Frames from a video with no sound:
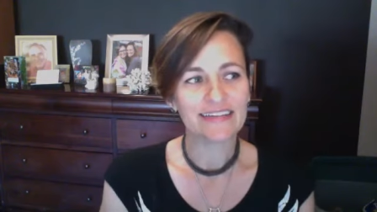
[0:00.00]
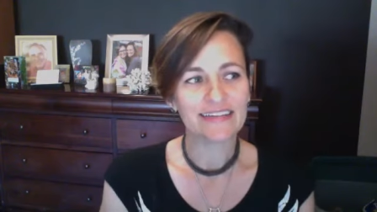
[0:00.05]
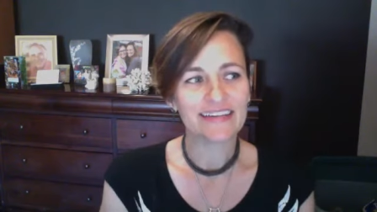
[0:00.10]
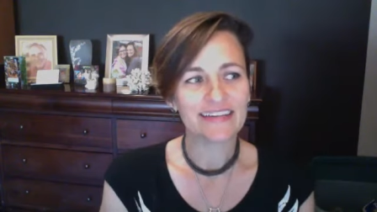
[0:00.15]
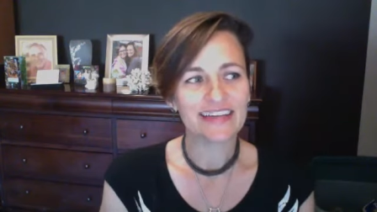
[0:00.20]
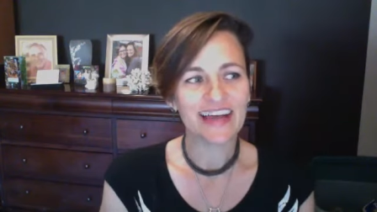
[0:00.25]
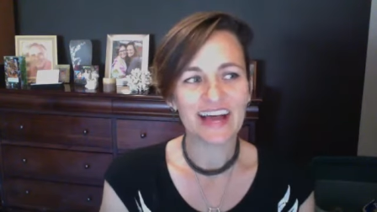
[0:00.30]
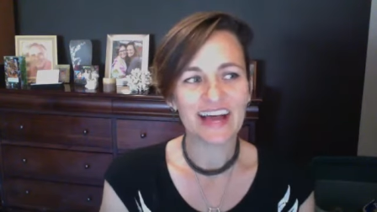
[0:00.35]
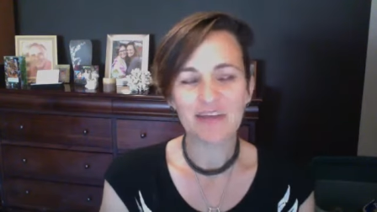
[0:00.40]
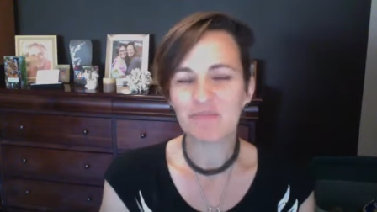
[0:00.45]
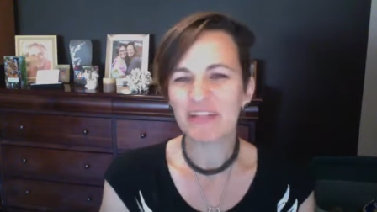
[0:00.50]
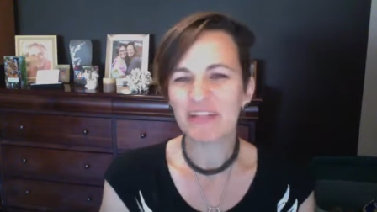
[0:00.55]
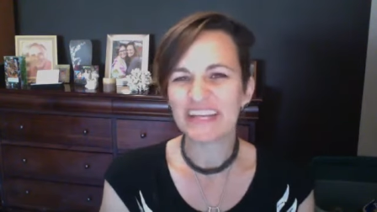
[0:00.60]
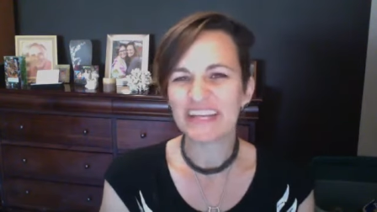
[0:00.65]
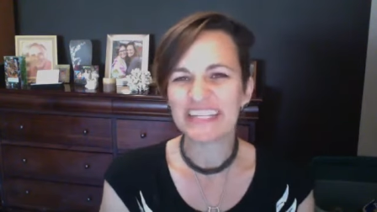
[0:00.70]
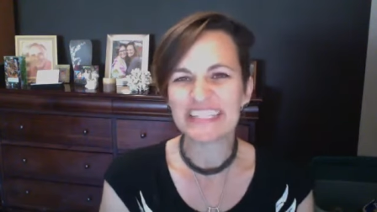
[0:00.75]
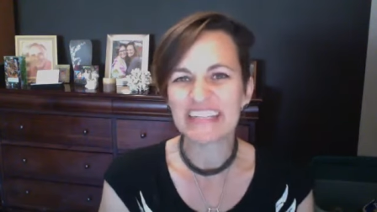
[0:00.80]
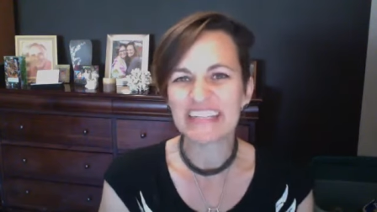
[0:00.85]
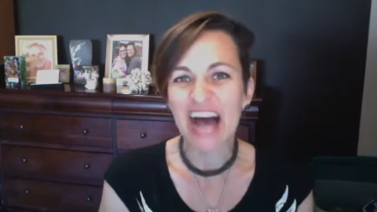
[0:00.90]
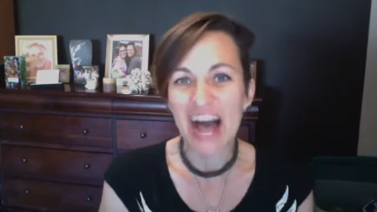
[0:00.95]
I'm like
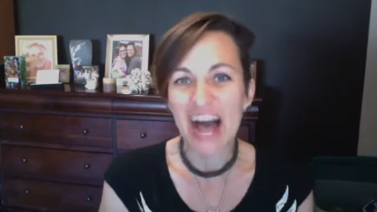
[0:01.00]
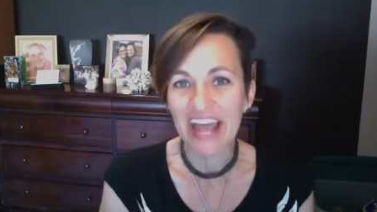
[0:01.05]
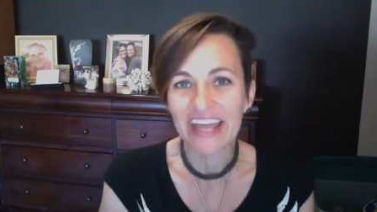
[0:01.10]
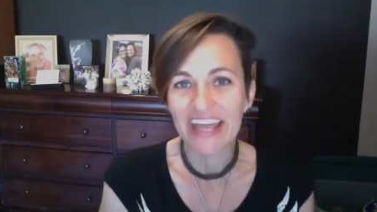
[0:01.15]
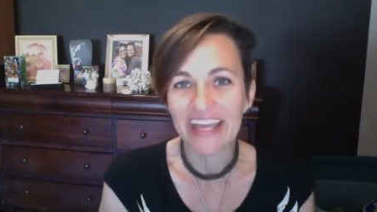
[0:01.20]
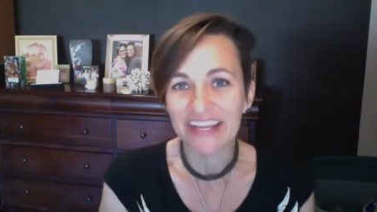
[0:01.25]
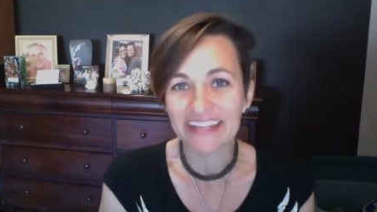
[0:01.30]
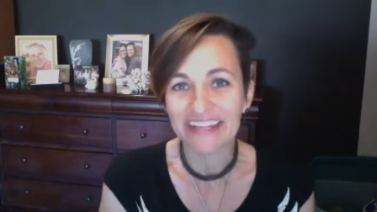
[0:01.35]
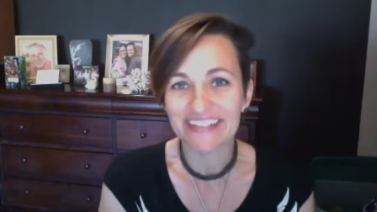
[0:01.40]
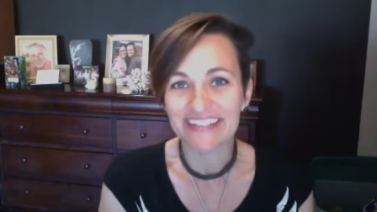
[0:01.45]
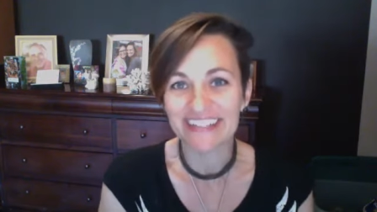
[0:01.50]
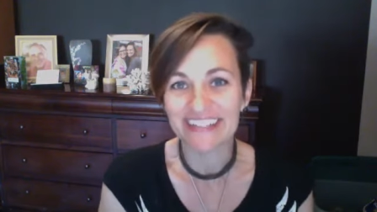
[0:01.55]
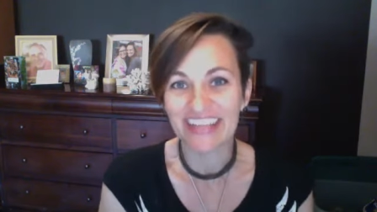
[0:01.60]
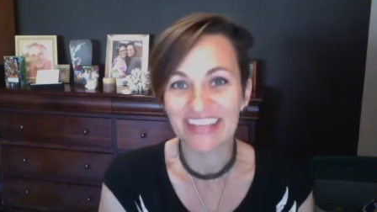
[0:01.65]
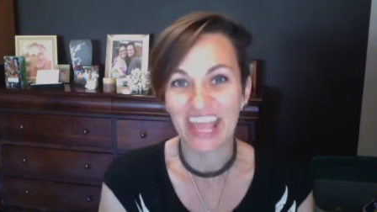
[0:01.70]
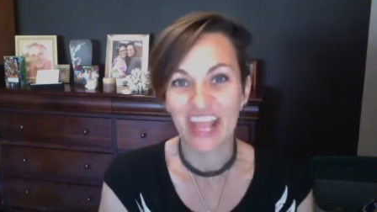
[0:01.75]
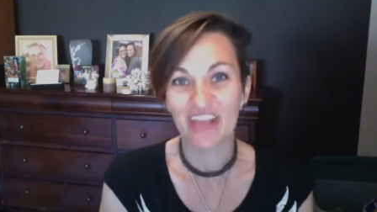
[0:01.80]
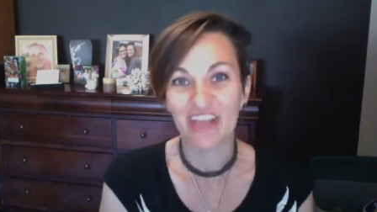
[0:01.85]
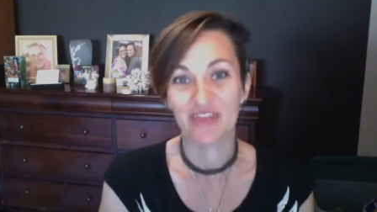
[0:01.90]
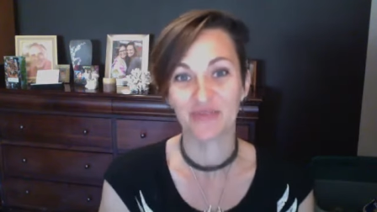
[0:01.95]
dying to
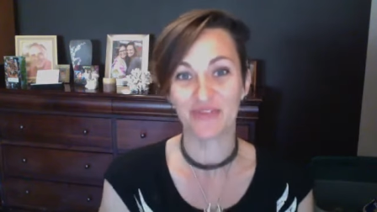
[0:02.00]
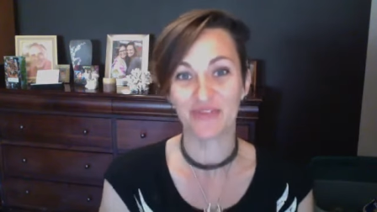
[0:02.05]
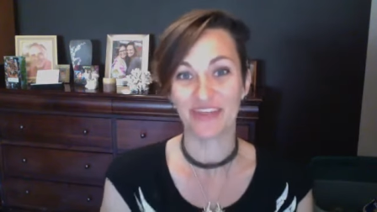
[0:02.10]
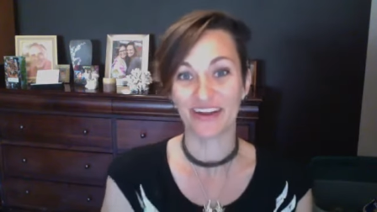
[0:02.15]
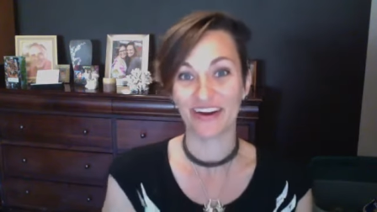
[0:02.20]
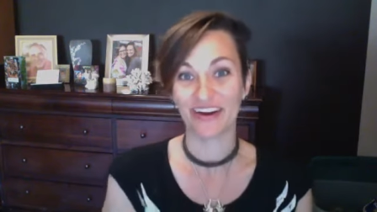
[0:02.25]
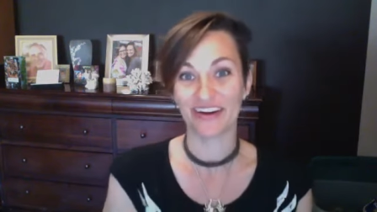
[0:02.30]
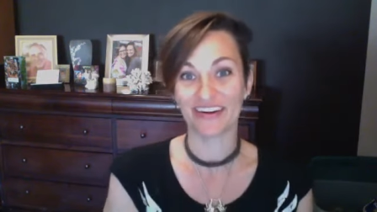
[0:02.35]
take you there,